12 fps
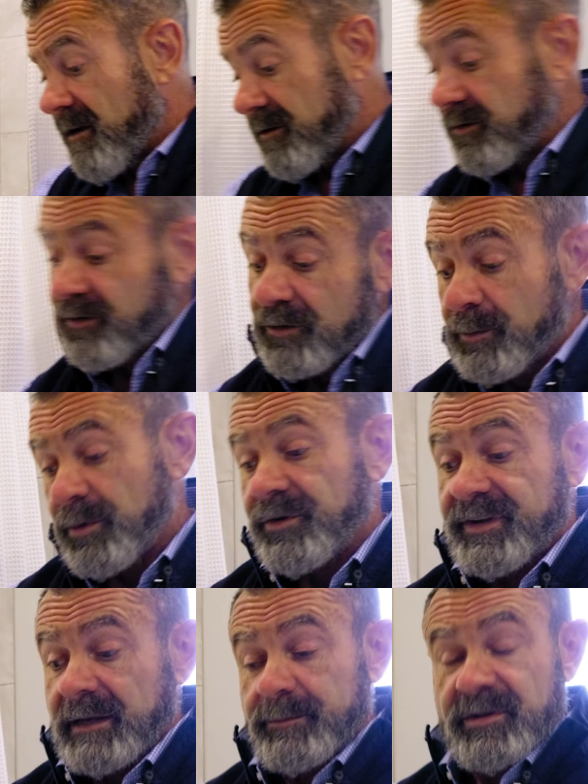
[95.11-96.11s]
Super
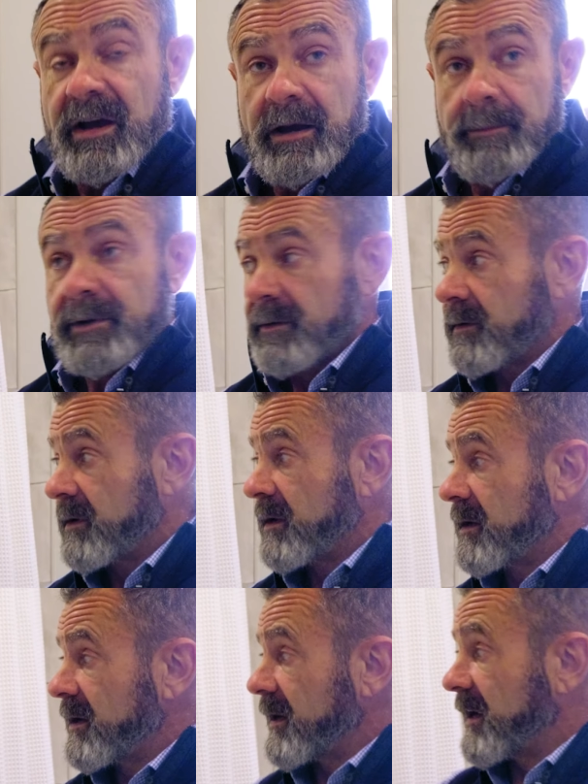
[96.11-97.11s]
deep tub.
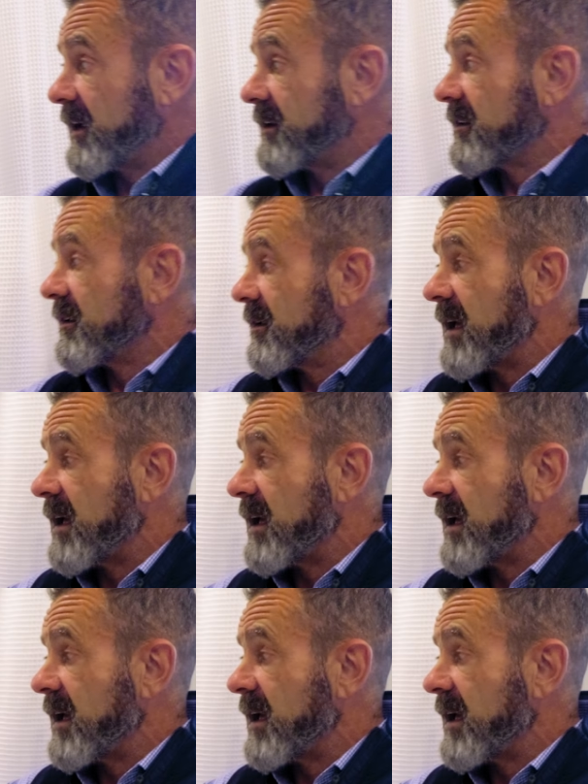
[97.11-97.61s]
And